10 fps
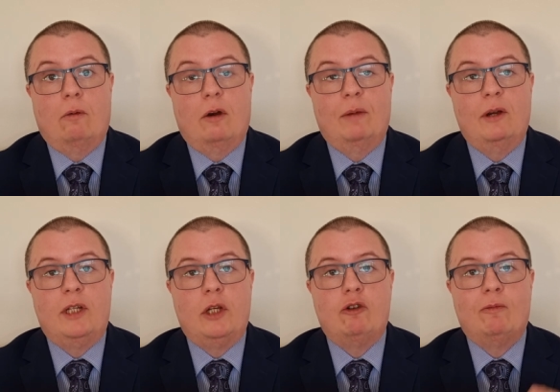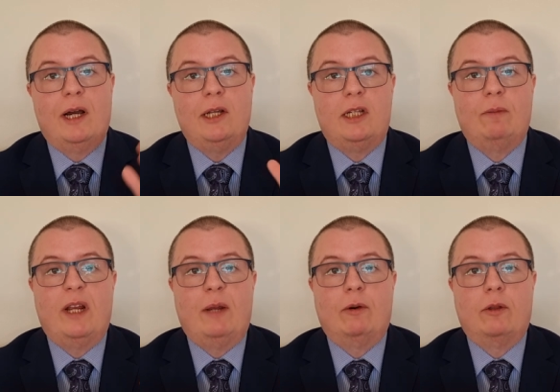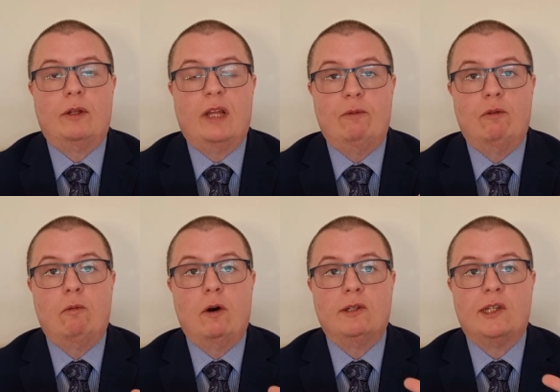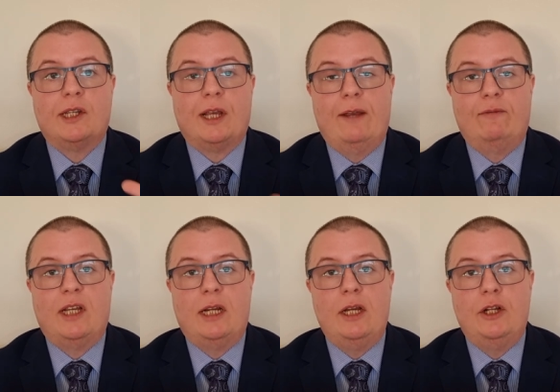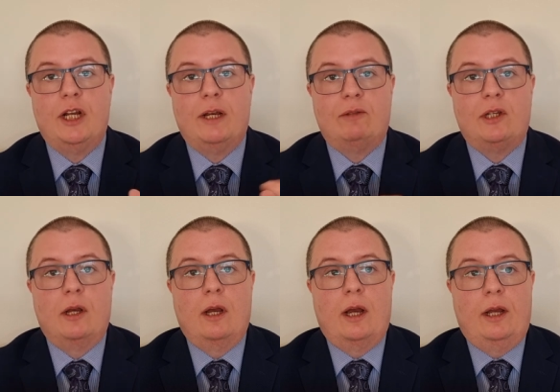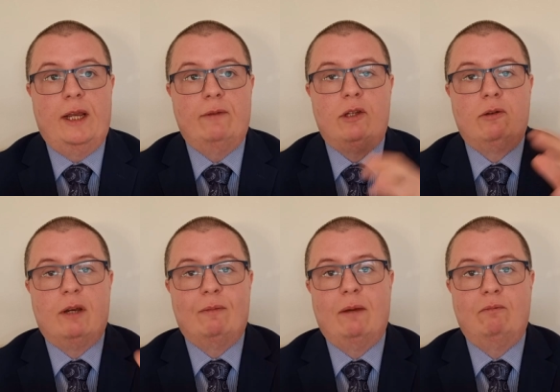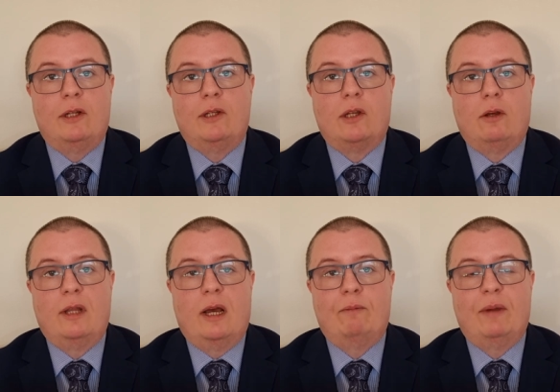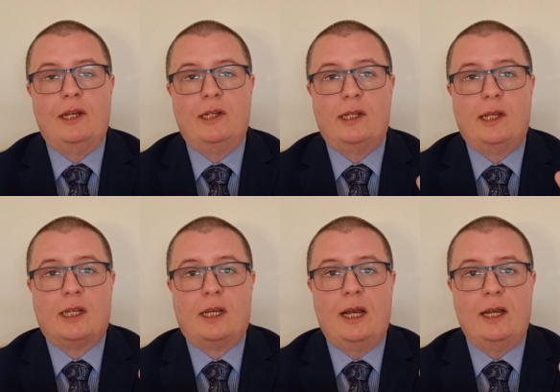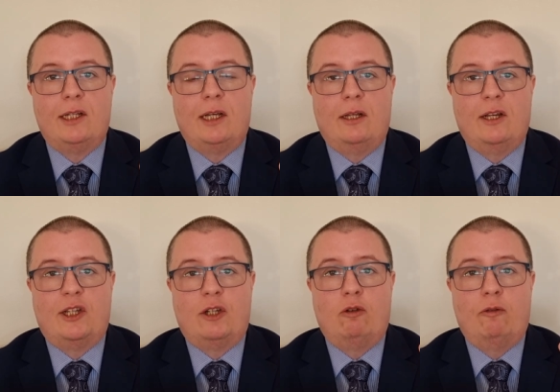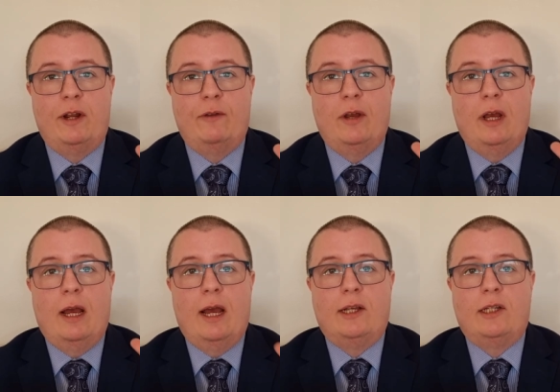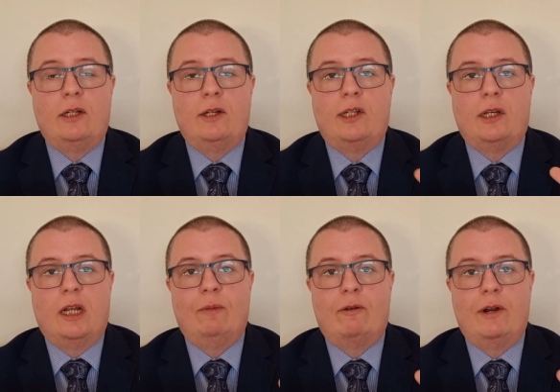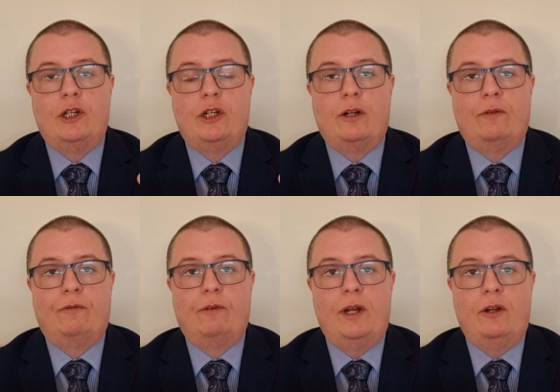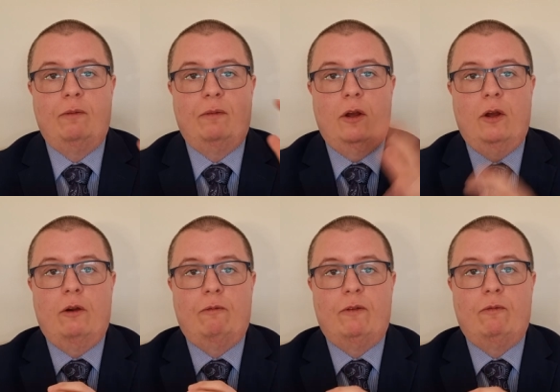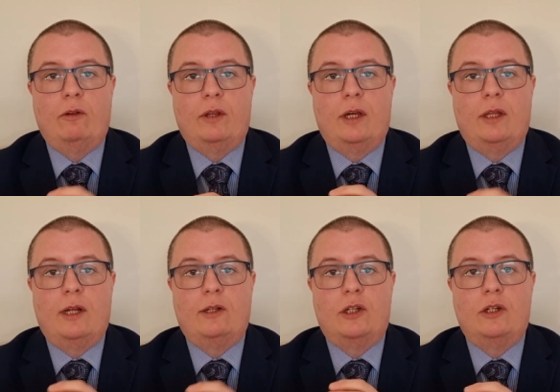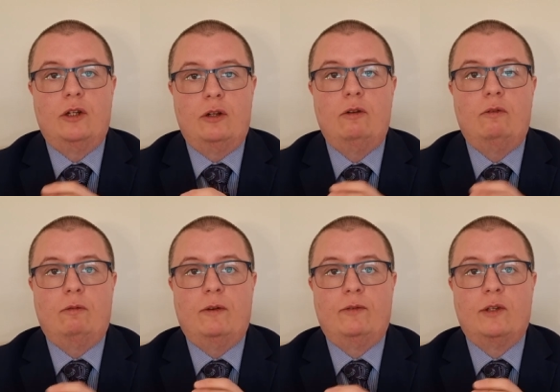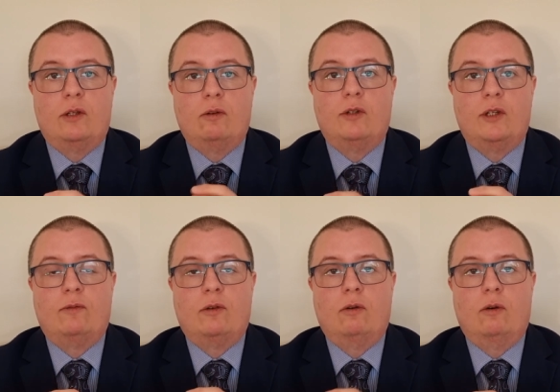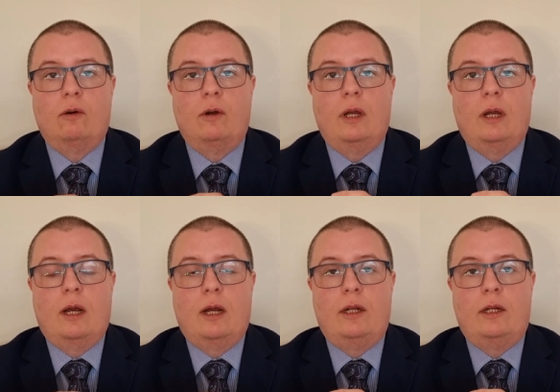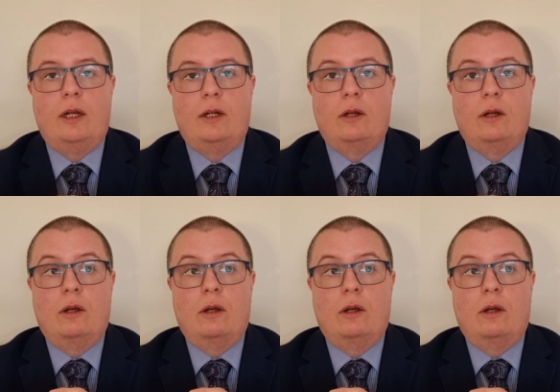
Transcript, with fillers: where Moses reminds the people that they were once slaves in Egypt and gives them commandments on that basis, connecting their story of exodus and liberation and freedom with what they are then to do with the source of the law and indeed